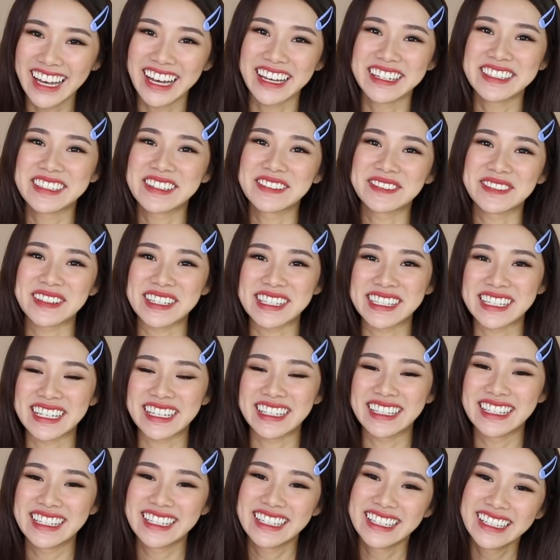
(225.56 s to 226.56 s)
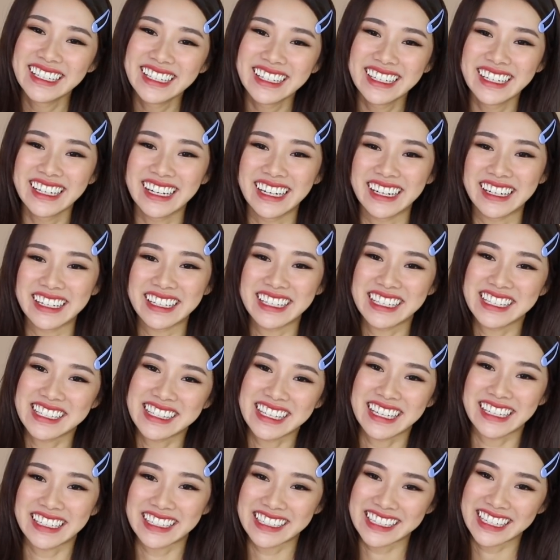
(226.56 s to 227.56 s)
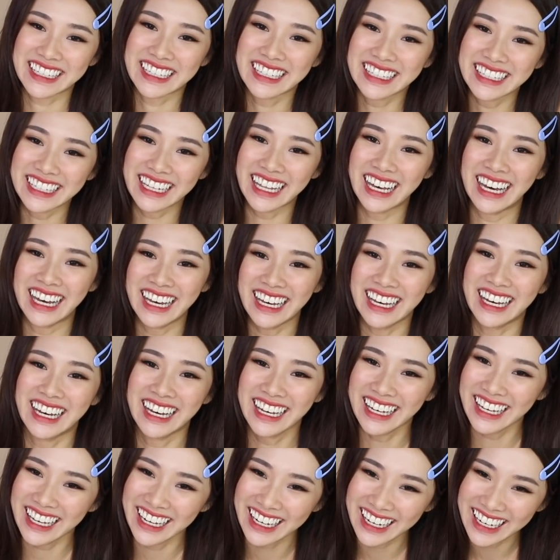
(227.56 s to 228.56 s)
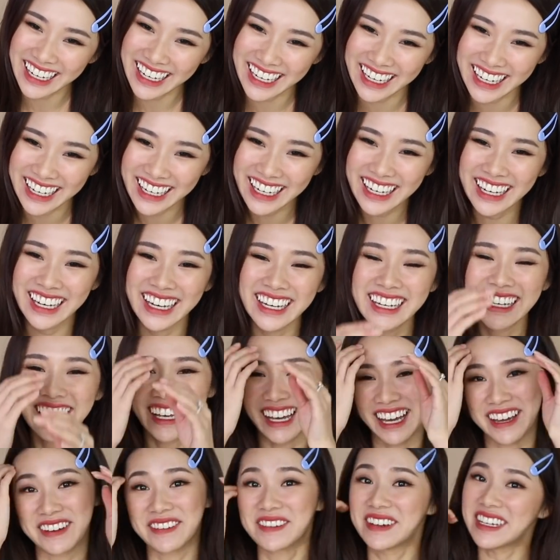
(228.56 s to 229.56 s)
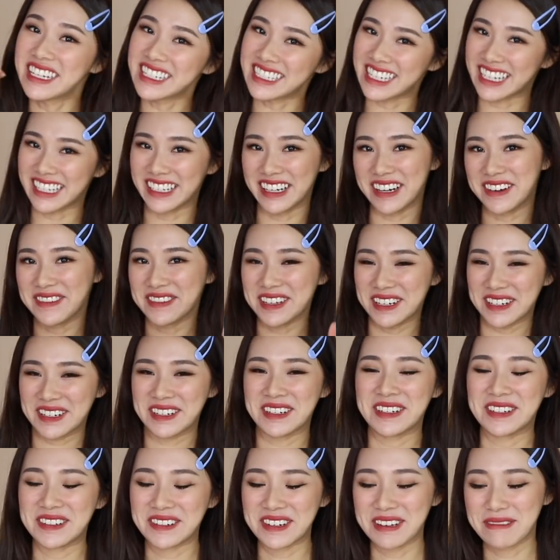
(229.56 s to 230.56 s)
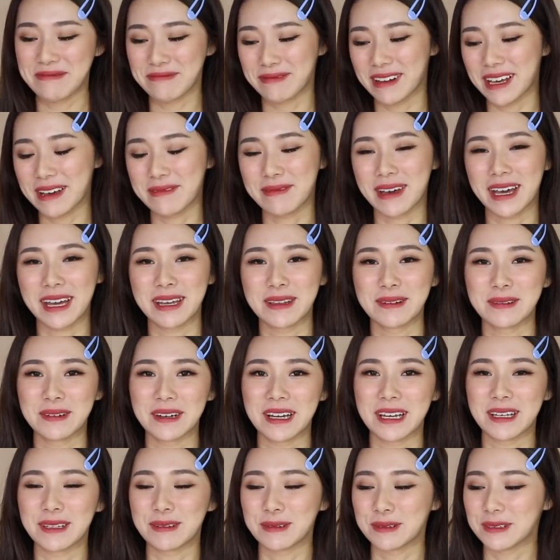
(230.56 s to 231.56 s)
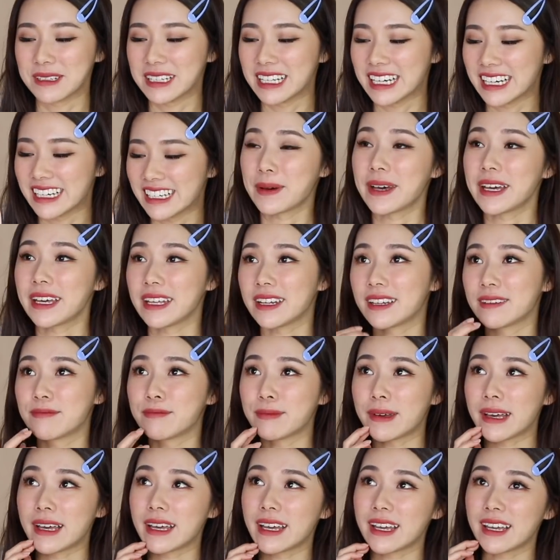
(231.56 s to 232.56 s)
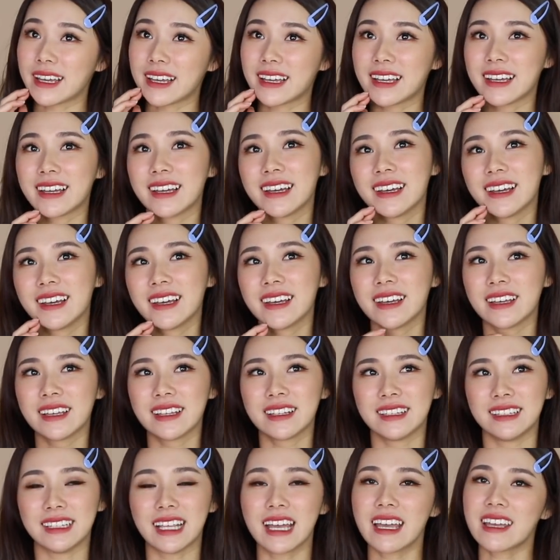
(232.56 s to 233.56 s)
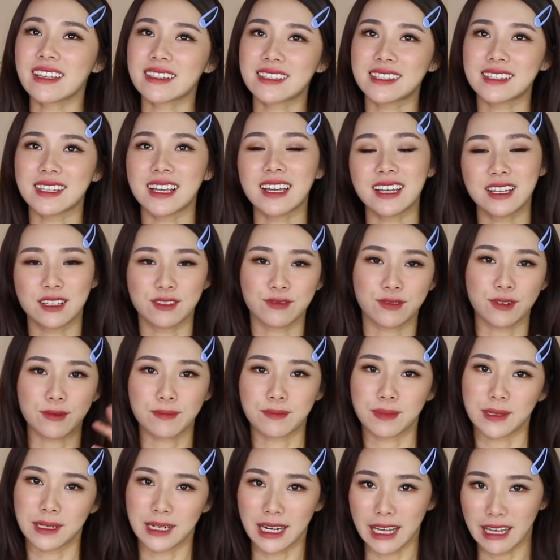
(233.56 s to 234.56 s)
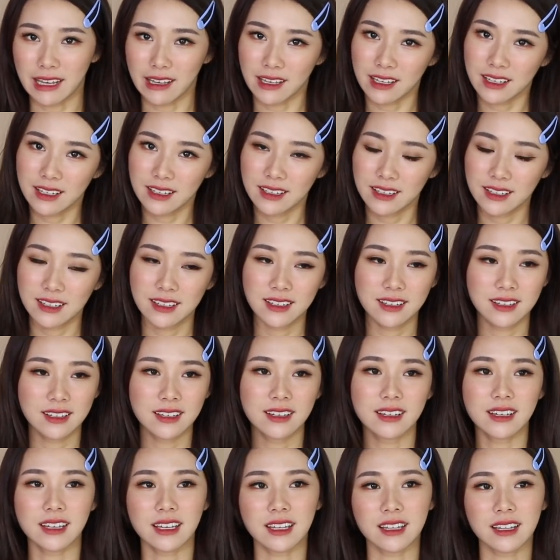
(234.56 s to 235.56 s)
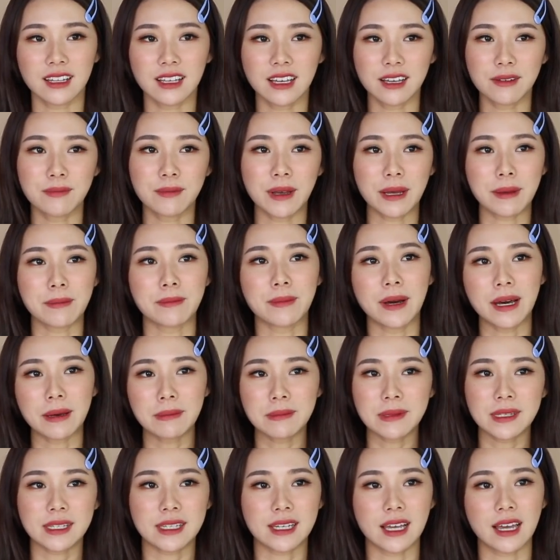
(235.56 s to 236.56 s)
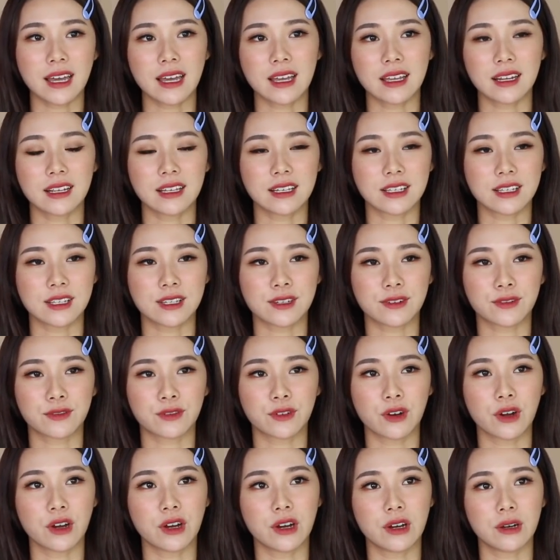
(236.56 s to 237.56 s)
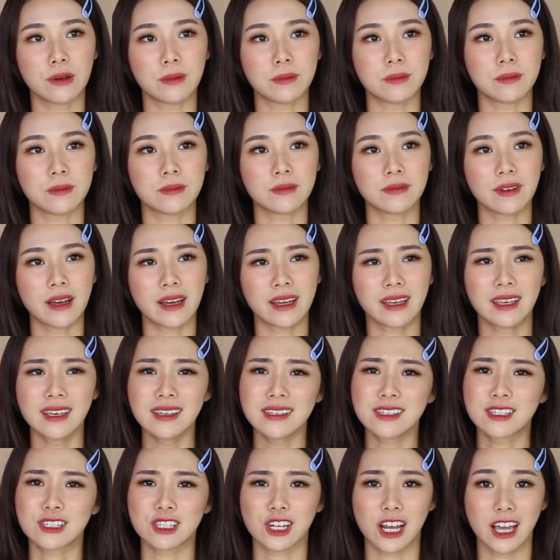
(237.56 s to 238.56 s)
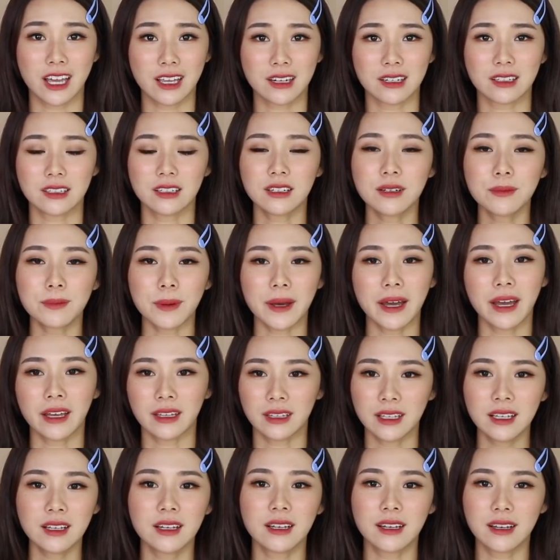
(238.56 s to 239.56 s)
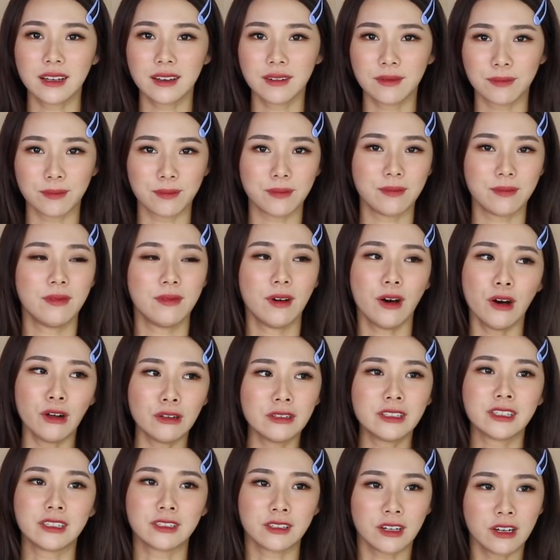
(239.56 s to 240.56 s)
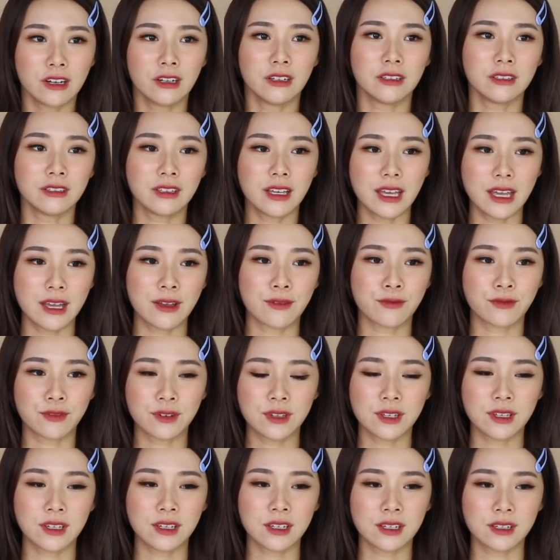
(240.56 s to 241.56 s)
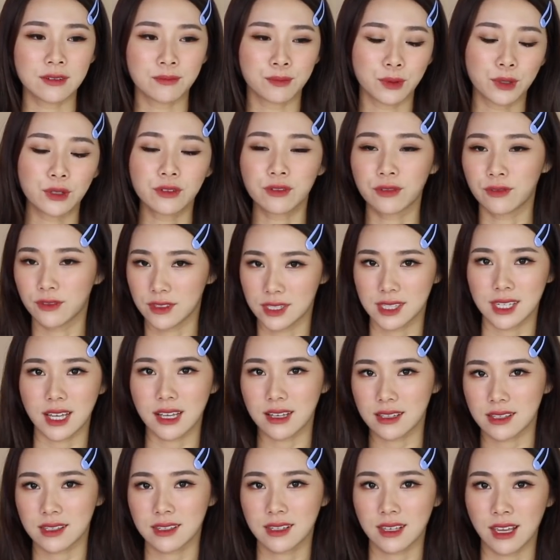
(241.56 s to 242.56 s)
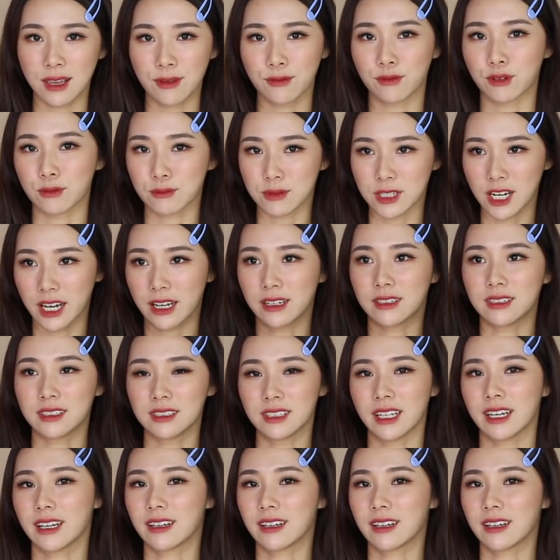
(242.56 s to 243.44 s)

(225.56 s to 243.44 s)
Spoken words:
100% East Asian. I wish I got a bit of Korean blood, but I know I don't lah. But my dad's side is from Penang. And then my mom's side is from, I guess, China, but I think all in all, both sides came from China.